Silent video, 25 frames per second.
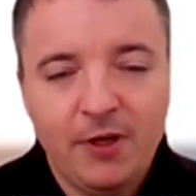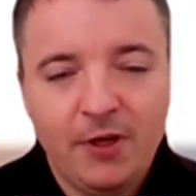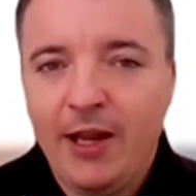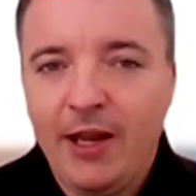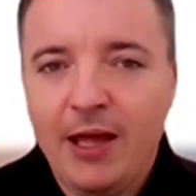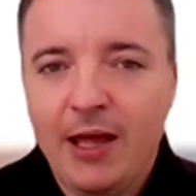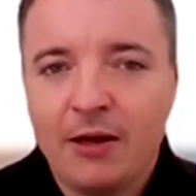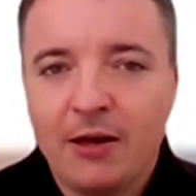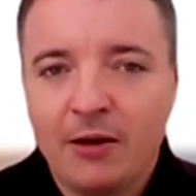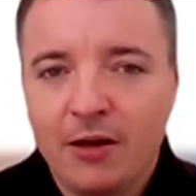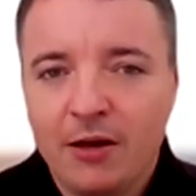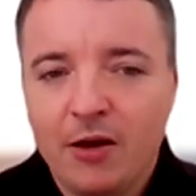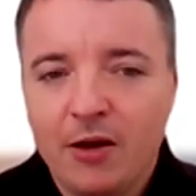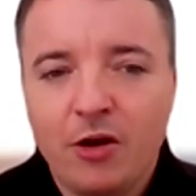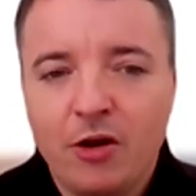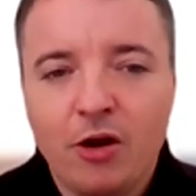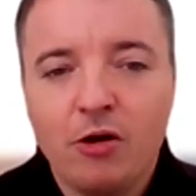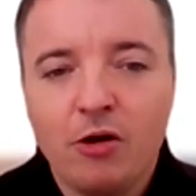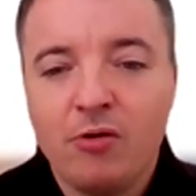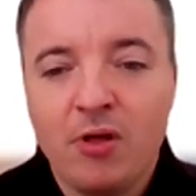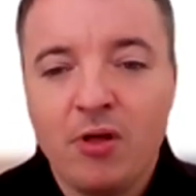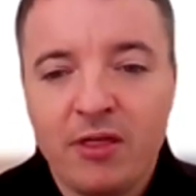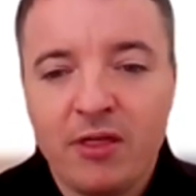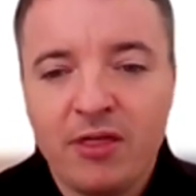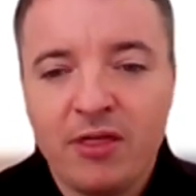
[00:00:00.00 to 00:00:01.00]
Again,
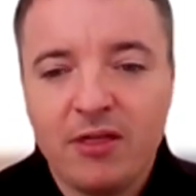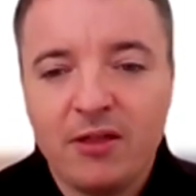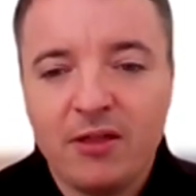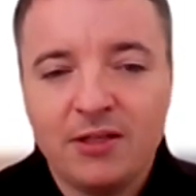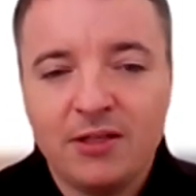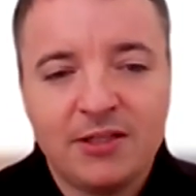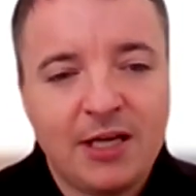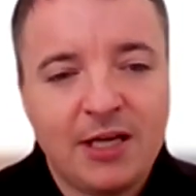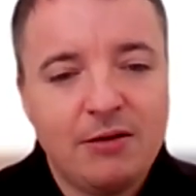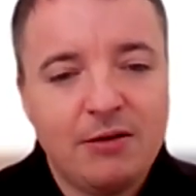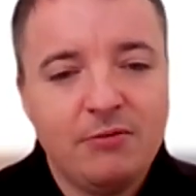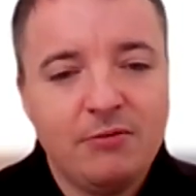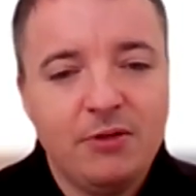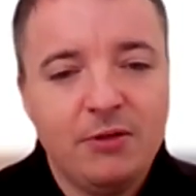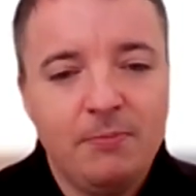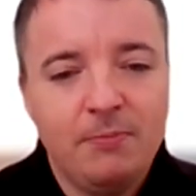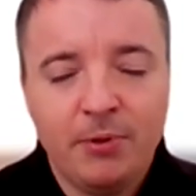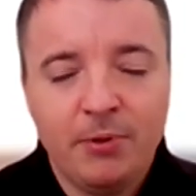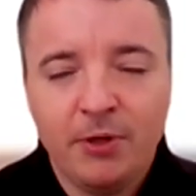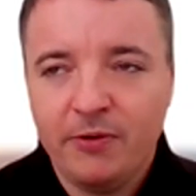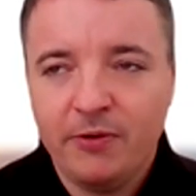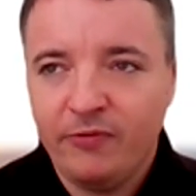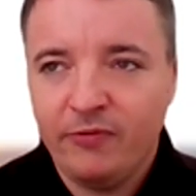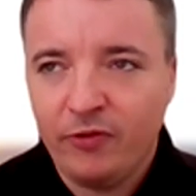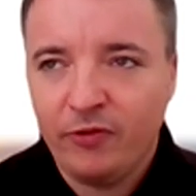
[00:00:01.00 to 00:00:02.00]
no v
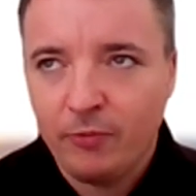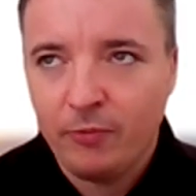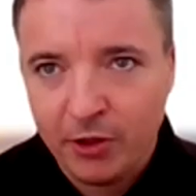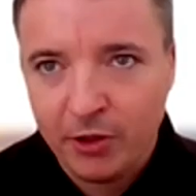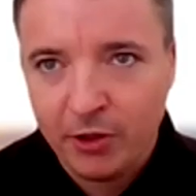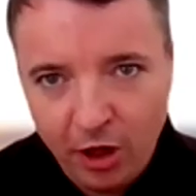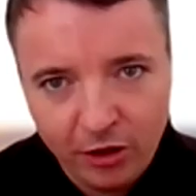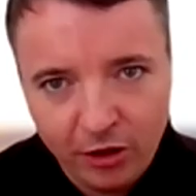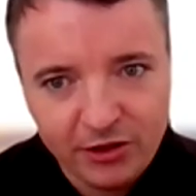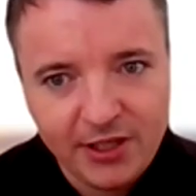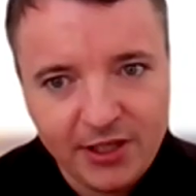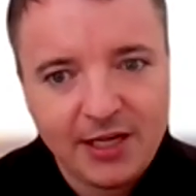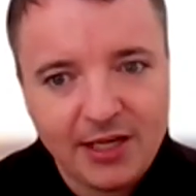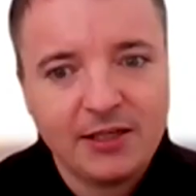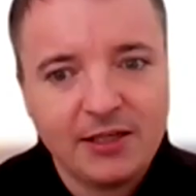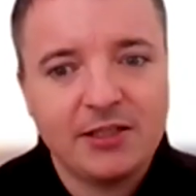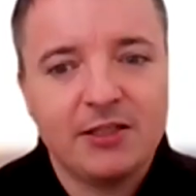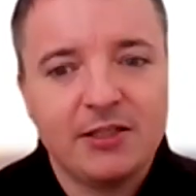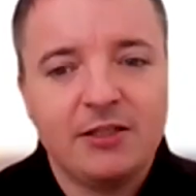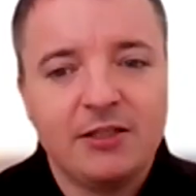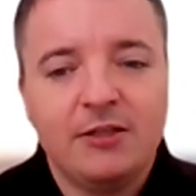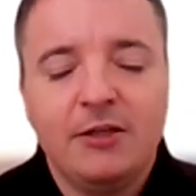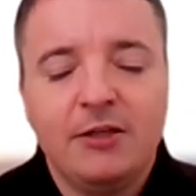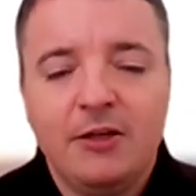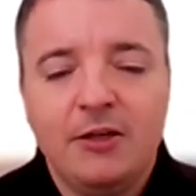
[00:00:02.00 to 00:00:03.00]
sound, but from the
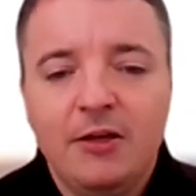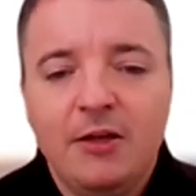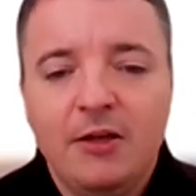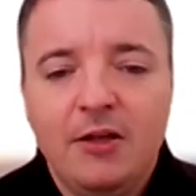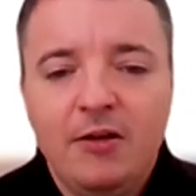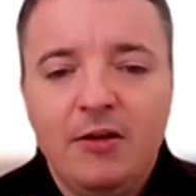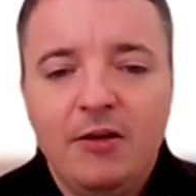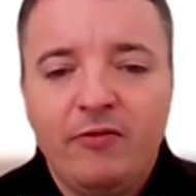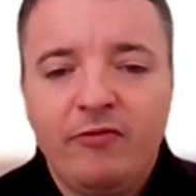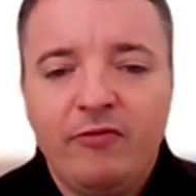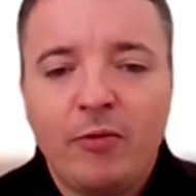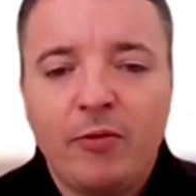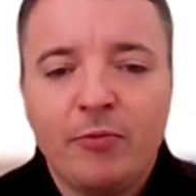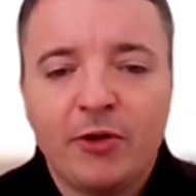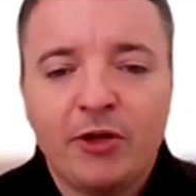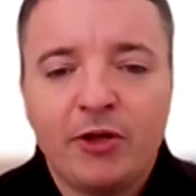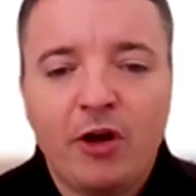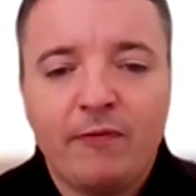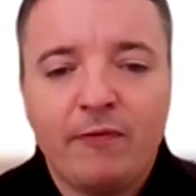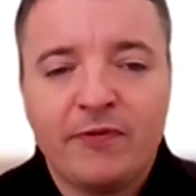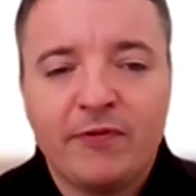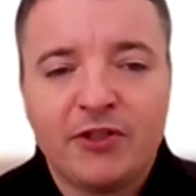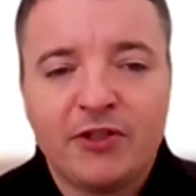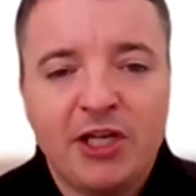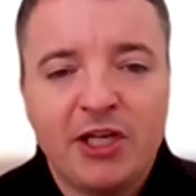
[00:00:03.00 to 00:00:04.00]
context, from the
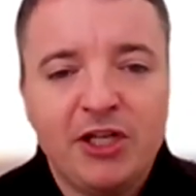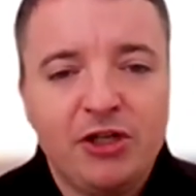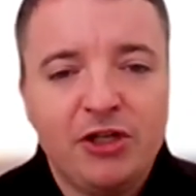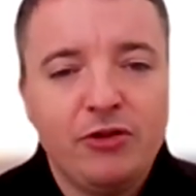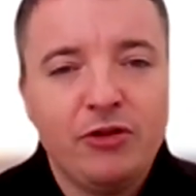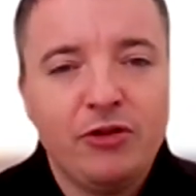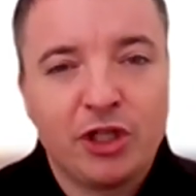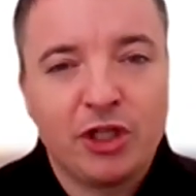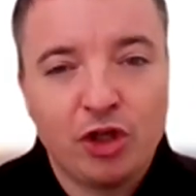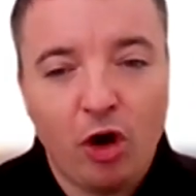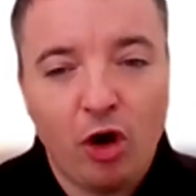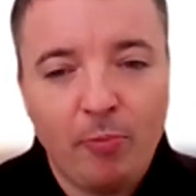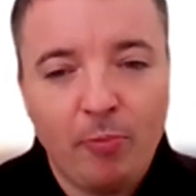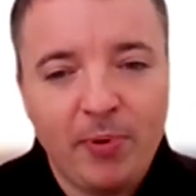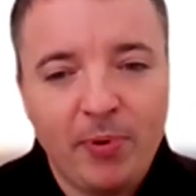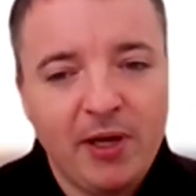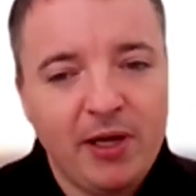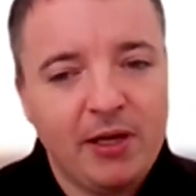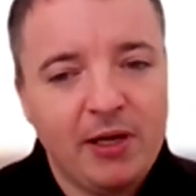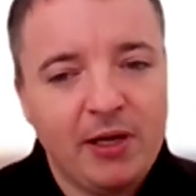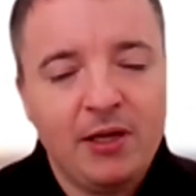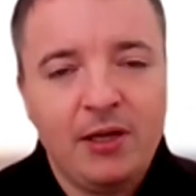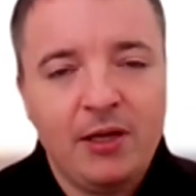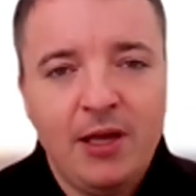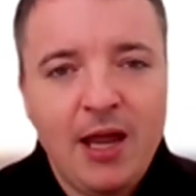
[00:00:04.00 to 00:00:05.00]
conversation, the
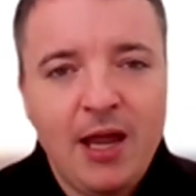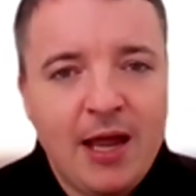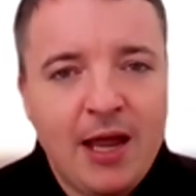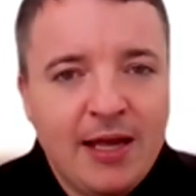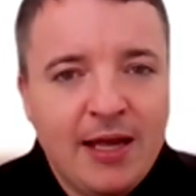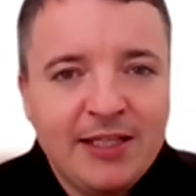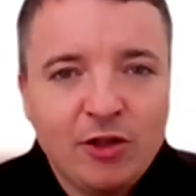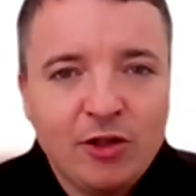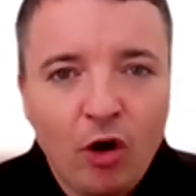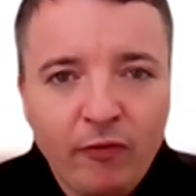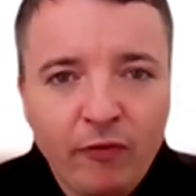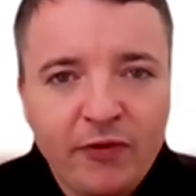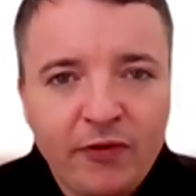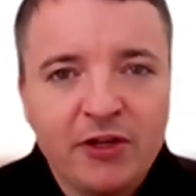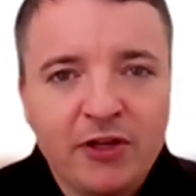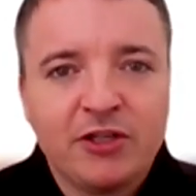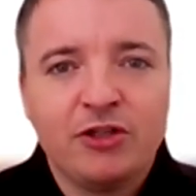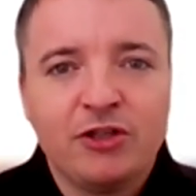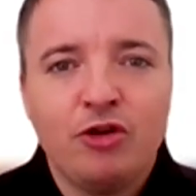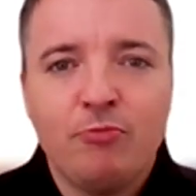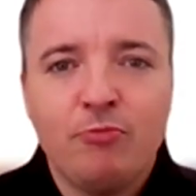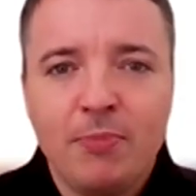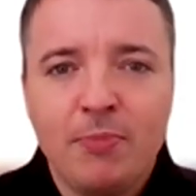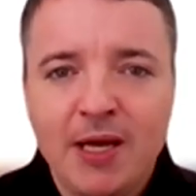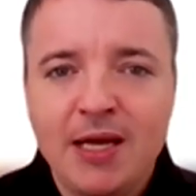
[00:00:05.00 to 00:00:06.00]
topic, yeah, it's
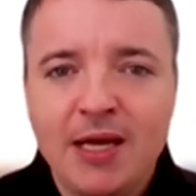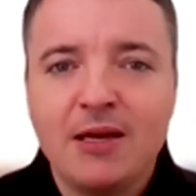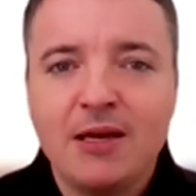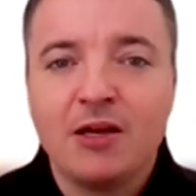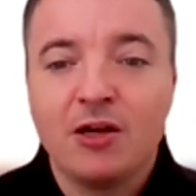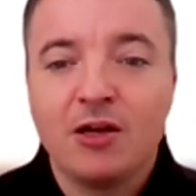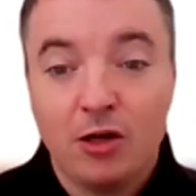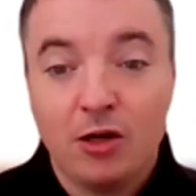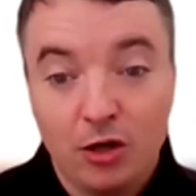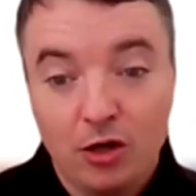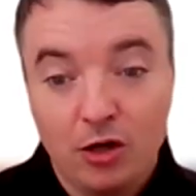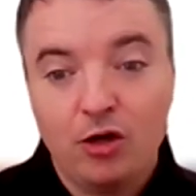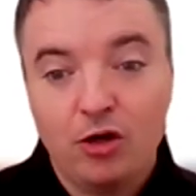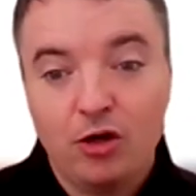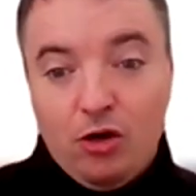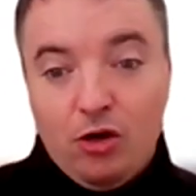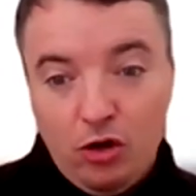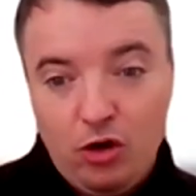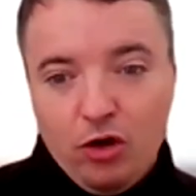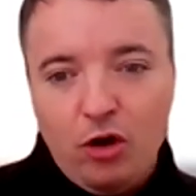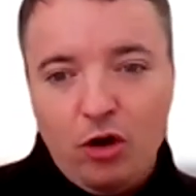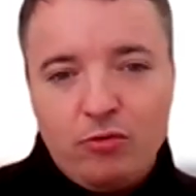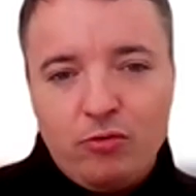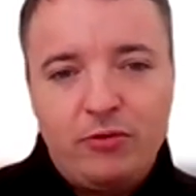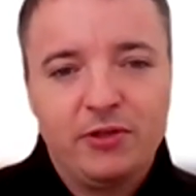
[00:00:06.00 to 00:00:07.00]
obvious you mean
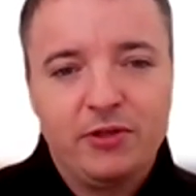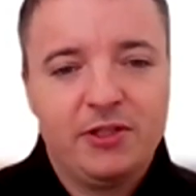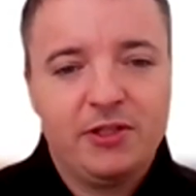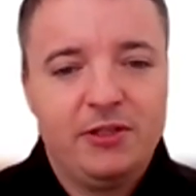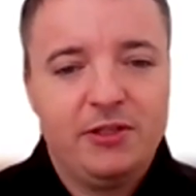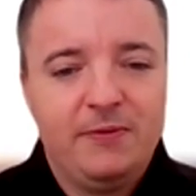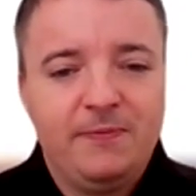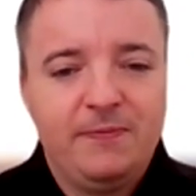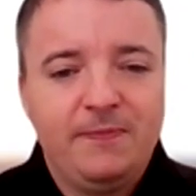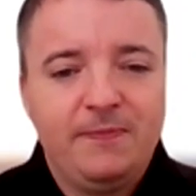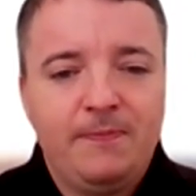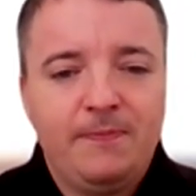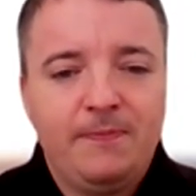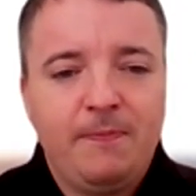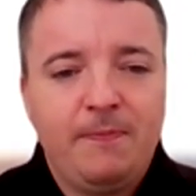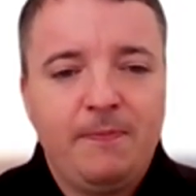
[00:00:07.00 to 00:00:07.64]
clothes.